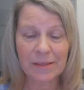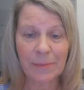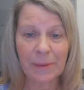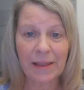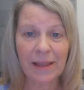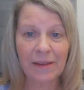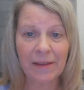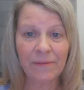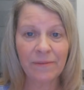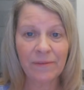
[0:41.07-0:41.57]
my
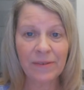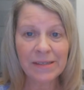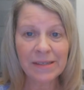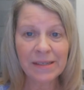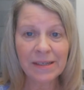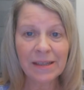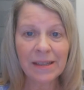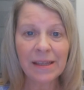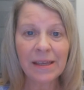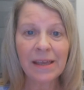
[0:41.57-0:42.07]
life
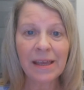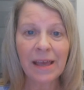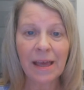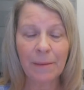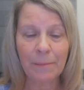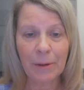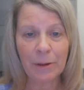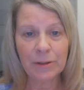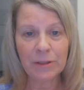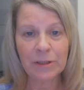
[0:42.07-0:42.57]
physically,
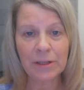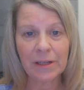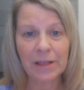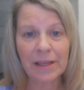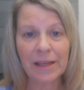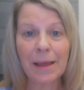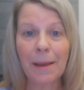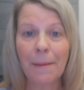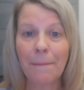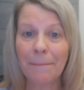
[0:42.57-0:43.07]
emotionally,